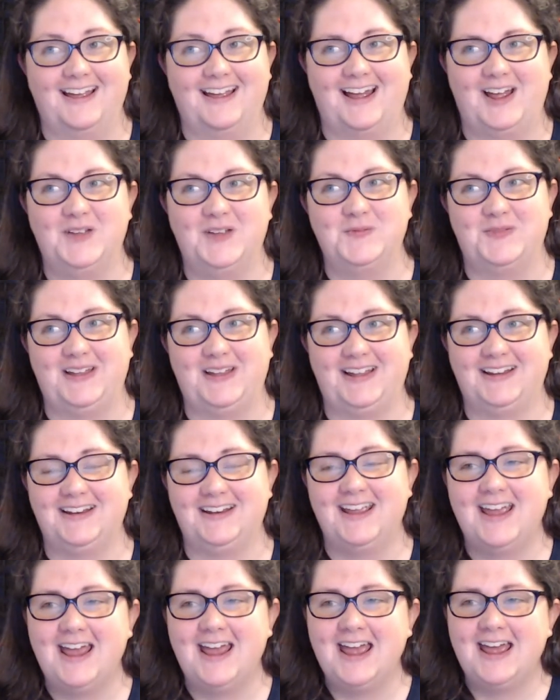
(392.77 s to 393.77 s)
I mean,
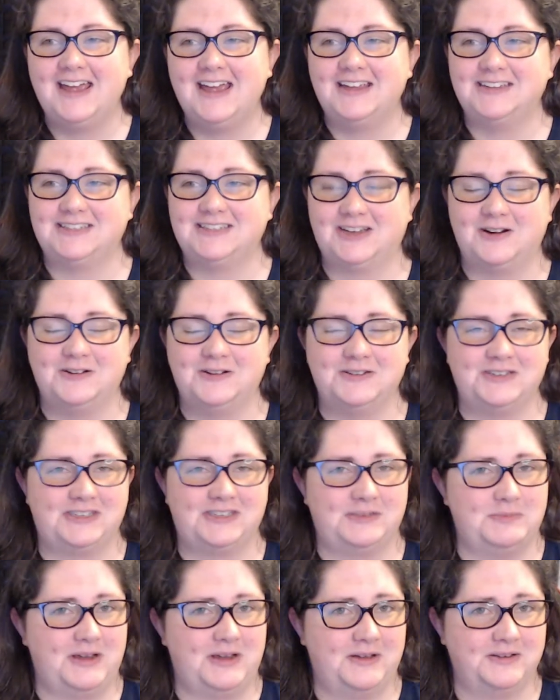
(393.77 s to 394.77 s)
certain
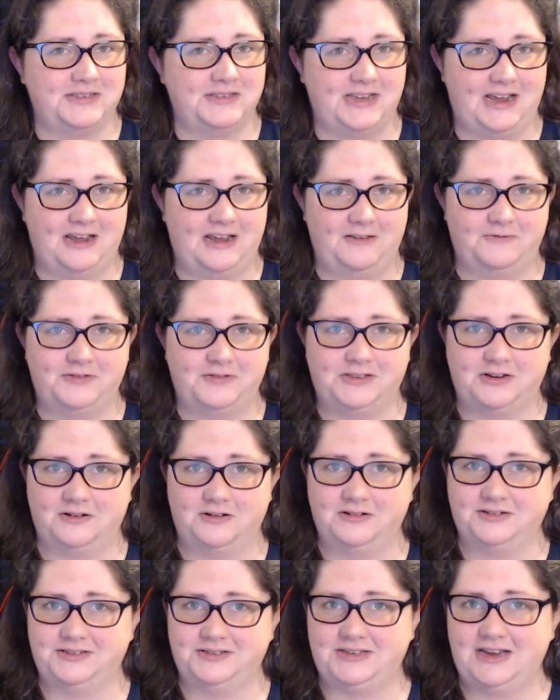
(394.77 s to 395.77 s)
smells have
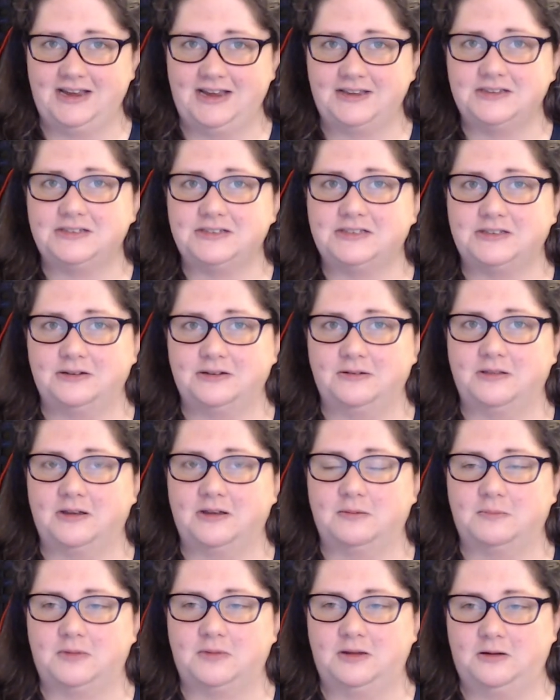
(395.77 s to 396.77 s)
certain tastes to
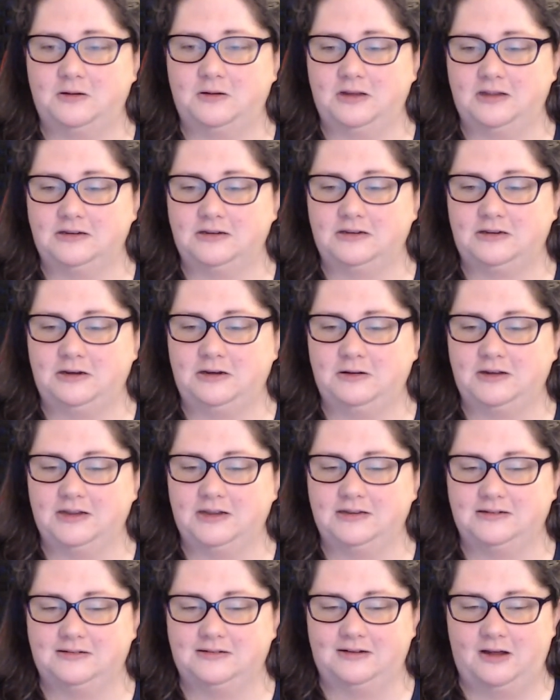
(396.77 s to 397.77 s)
them. You
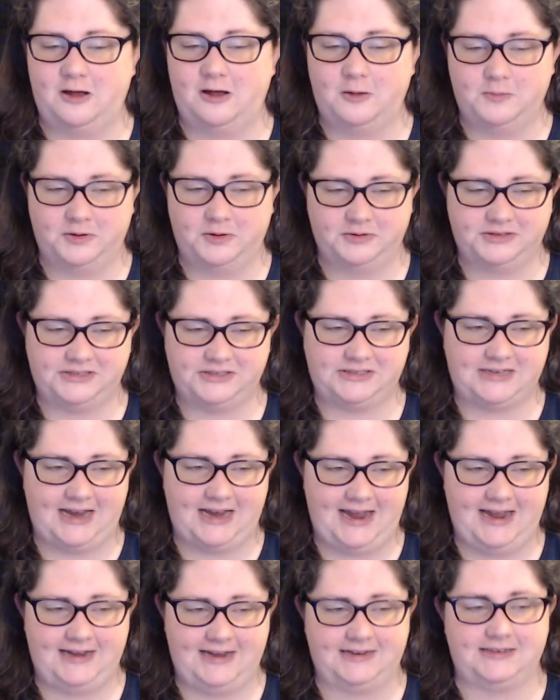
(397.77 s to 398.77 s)
can almost
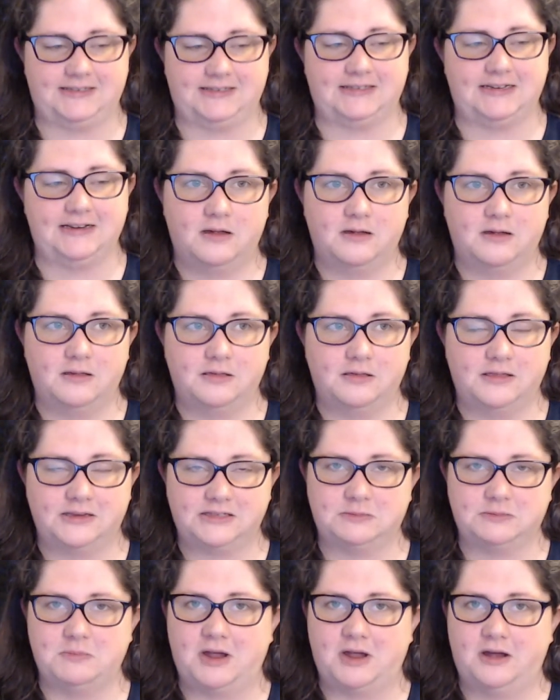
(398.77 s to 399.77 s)
taste the
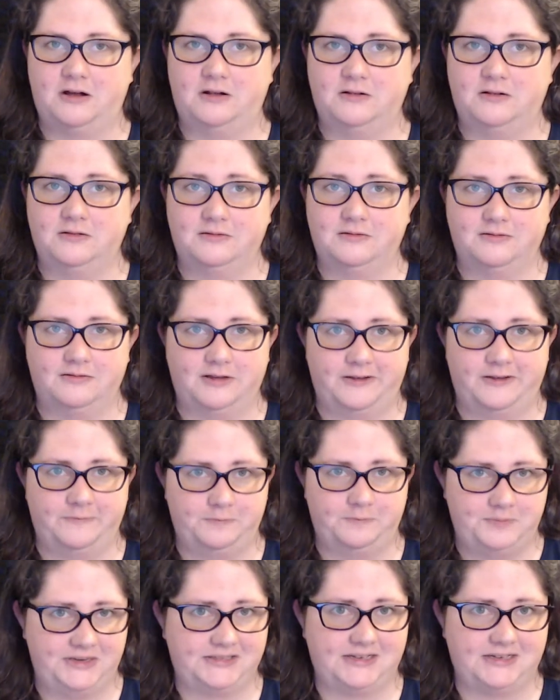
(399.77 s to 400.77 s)
smell of
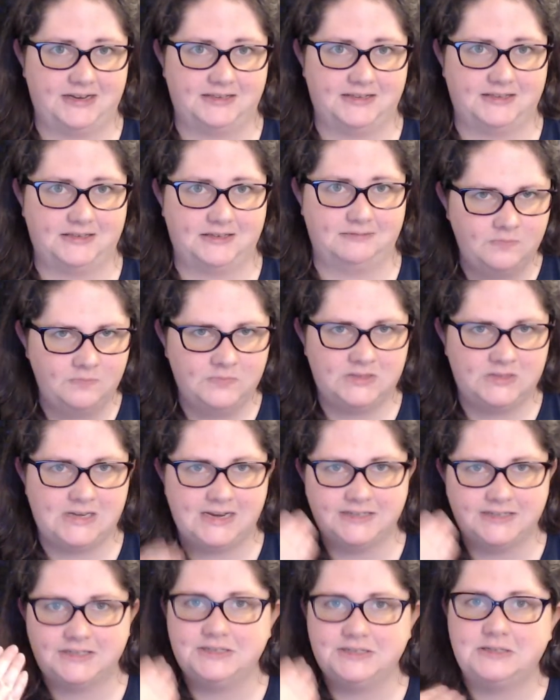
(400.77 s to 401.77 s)
biscuits.
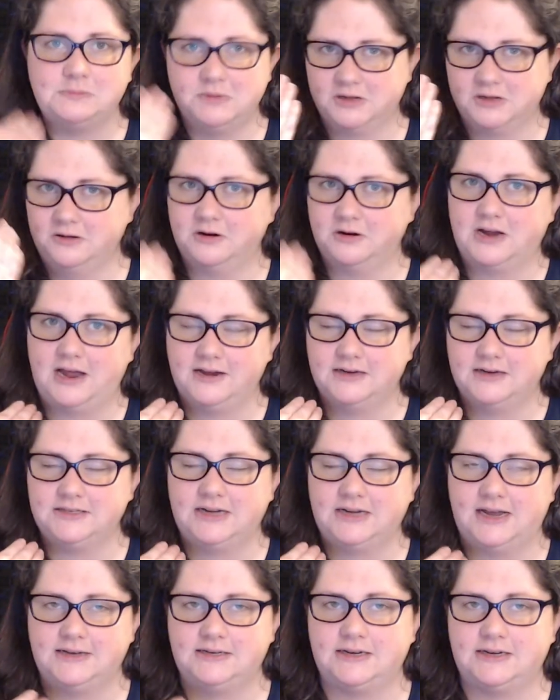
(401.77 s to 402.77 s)
Taste and smell are kind of
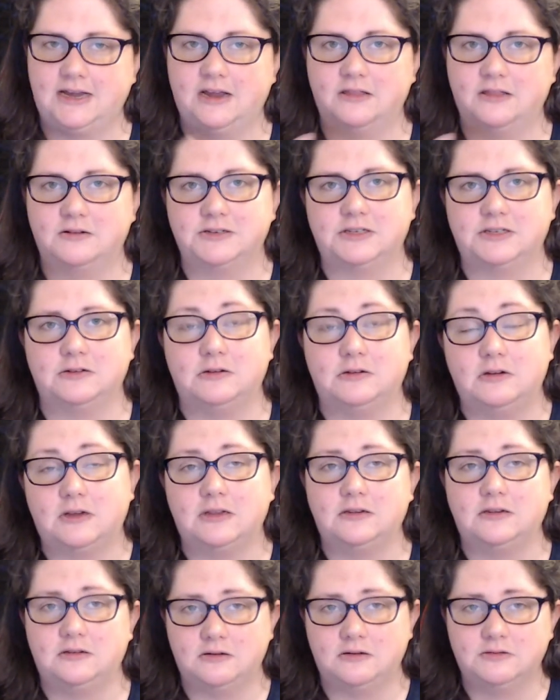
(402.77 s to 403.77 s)
tied together, so you
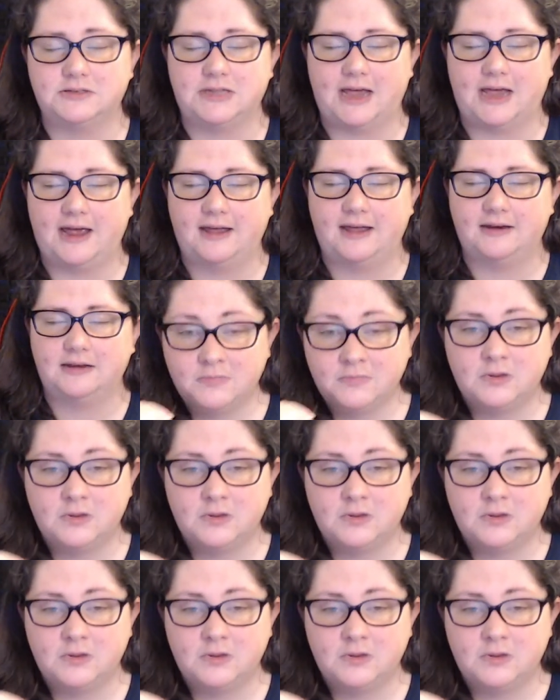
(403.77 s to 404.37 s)
can use that.